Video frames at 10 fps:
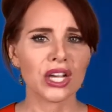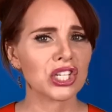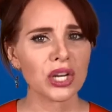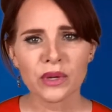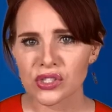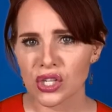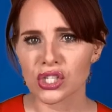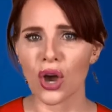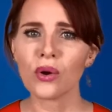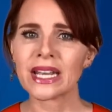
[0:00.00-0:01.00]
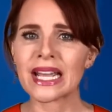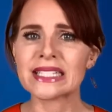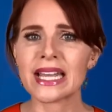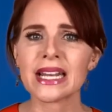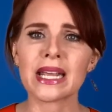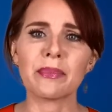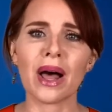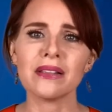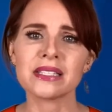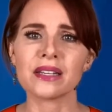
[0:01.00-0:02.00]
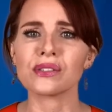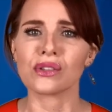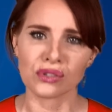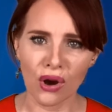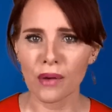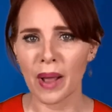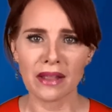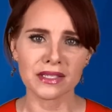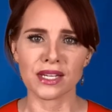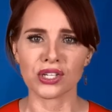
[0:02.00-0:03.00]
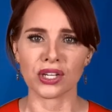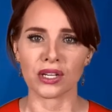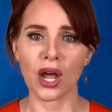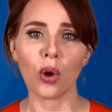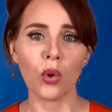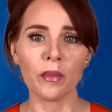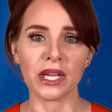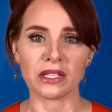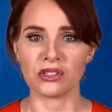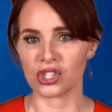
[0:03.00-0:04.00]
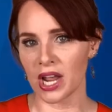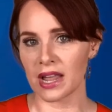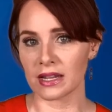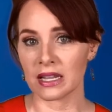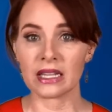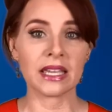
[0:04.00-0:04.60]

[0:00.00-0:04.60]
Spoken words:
She was the token identity politics star politician. A woman, check.